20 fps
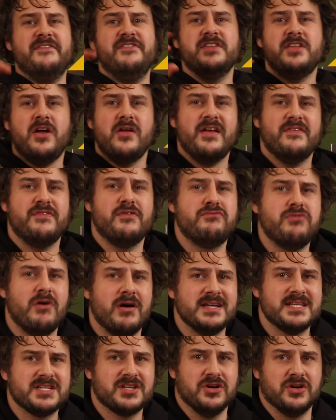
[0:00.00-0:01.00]
if you don't have a
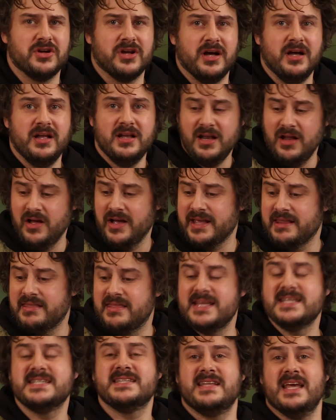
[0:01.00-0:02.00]
rice cooker, like
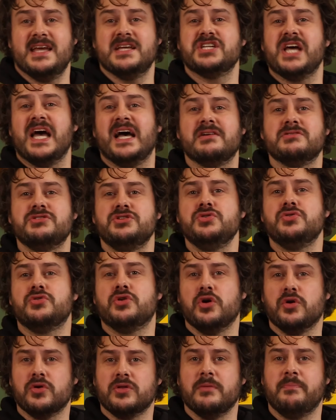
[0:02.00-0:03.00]
this dish, how do you
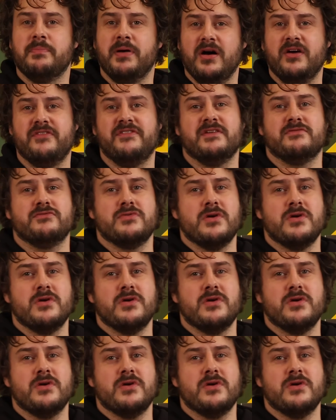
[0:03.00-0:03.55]
cook the perfect